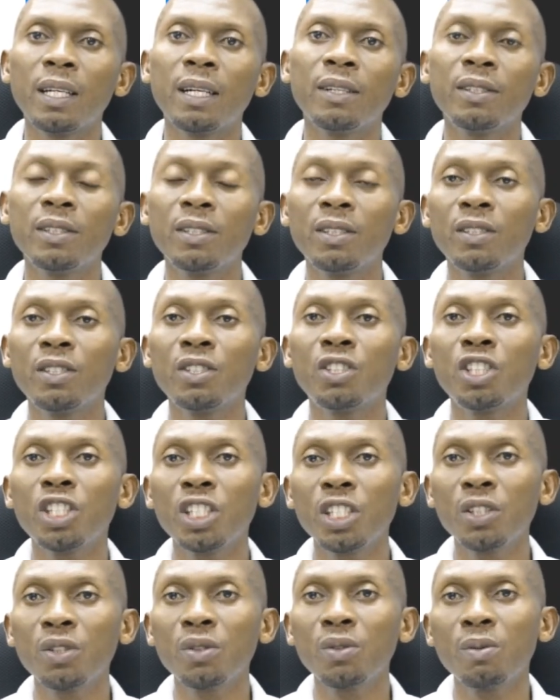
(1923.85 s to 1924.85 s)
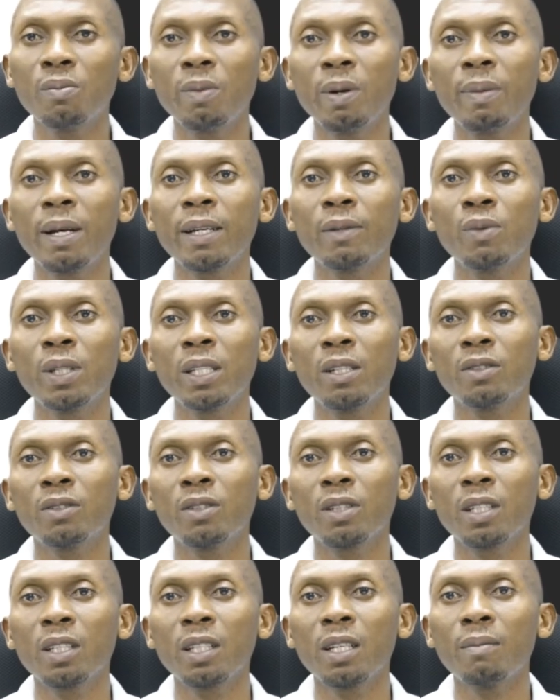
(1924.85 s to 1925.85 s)
Now this is the chisel. Remember when I was
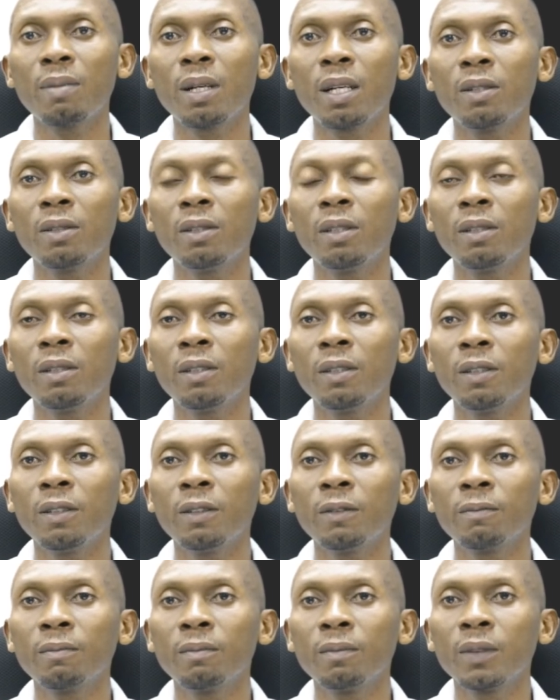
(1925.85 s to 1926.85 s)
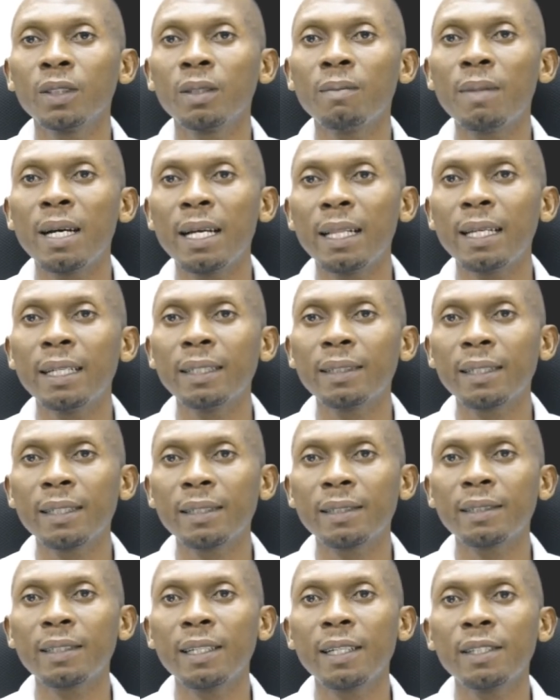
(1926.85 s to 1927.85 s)
talking about the mallet, I
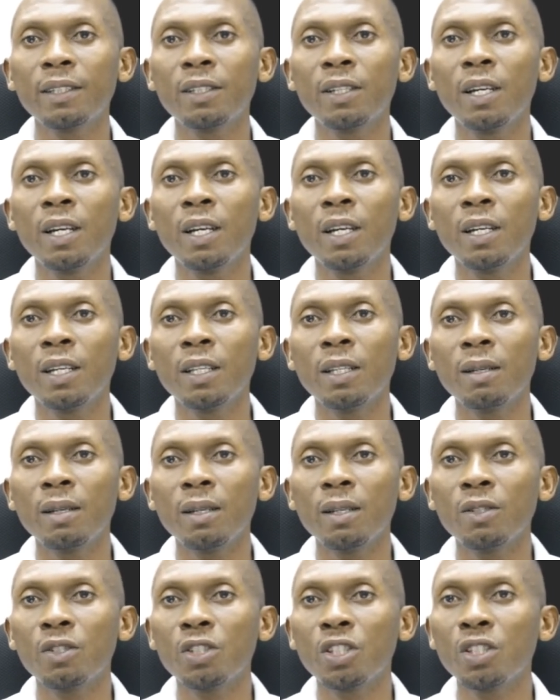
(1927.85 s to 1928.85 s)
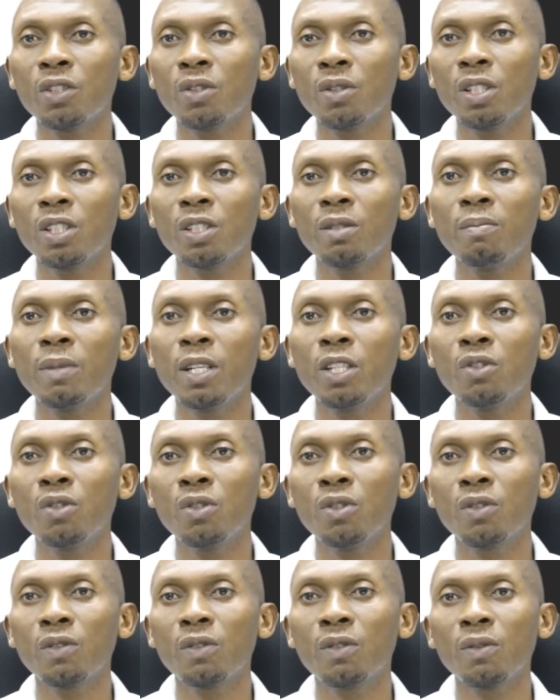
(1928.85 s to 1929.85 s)
said the chisel is made
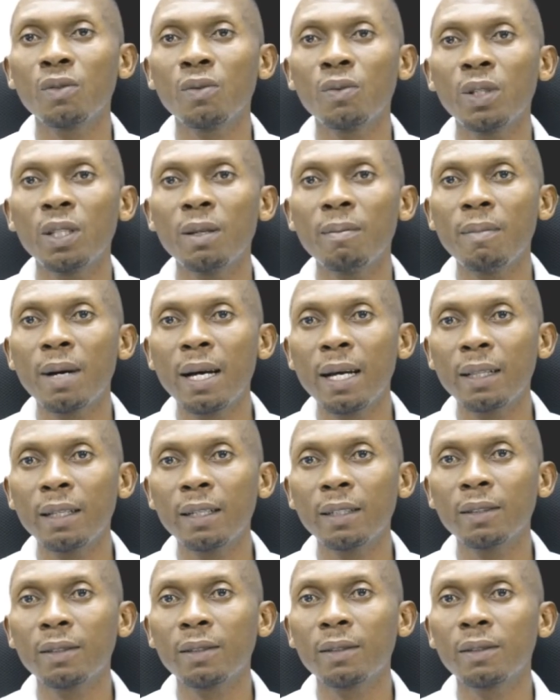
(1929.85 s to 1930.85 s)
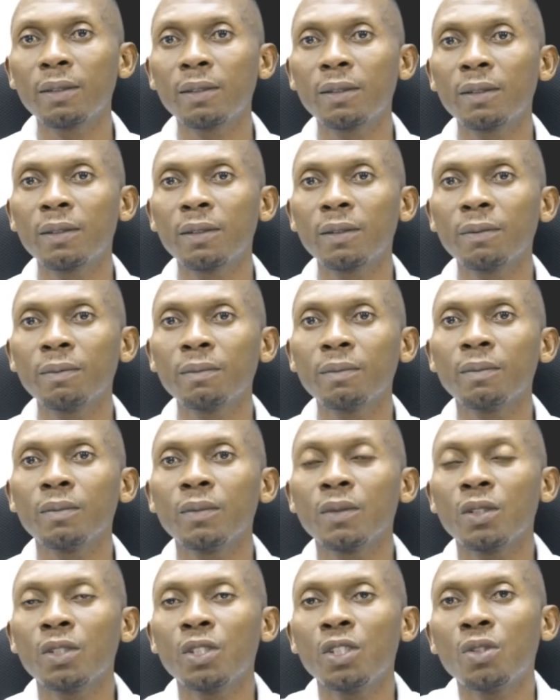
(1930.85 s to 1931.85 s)
use with the mallet,
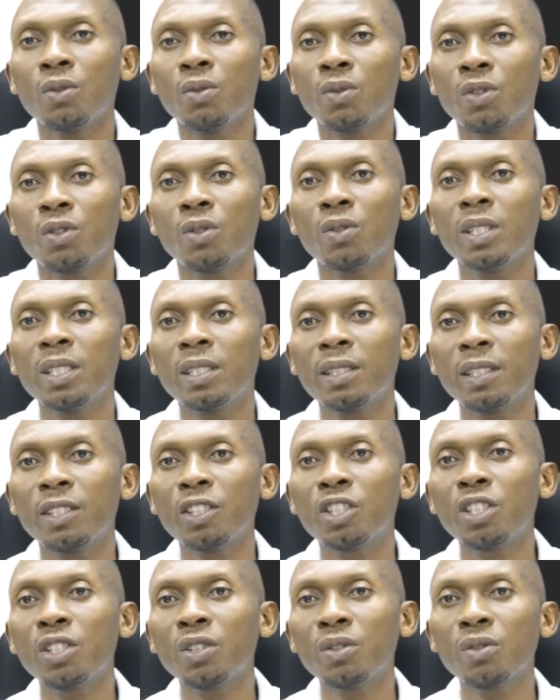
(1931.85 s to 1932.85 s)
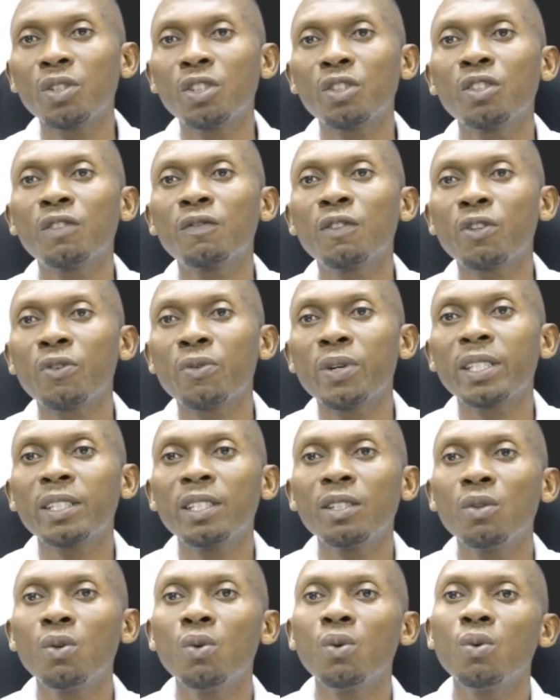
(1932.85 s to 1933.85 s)
you know. So this is a chisel. is used for
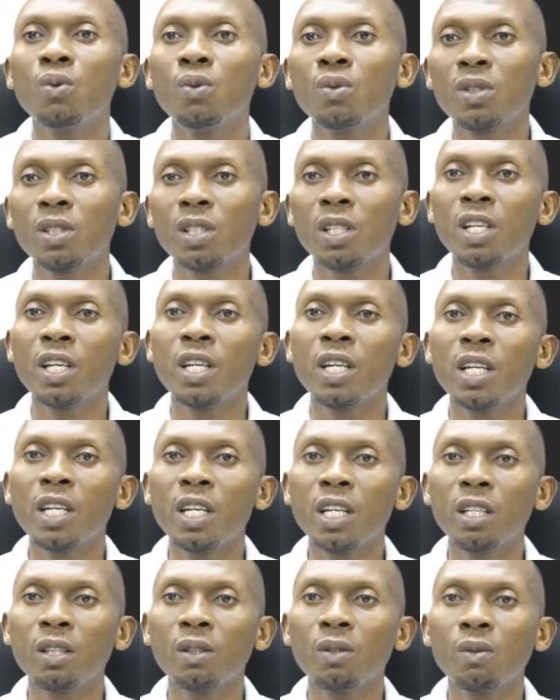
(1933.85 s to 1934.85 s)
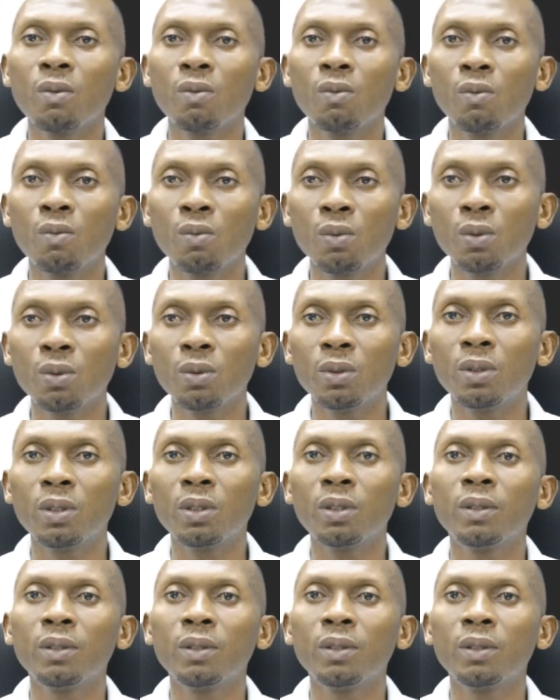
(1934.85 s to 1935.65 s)
creating holes in wood.